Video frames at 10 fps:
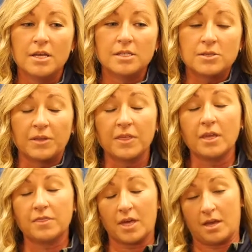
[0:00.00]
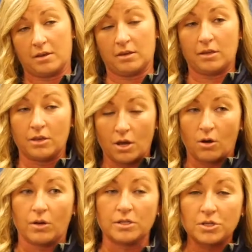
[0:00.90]
So I think that, you
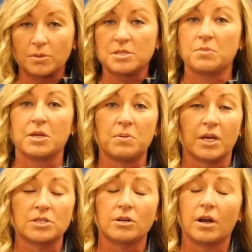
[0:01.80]
know, in terms of the big picture,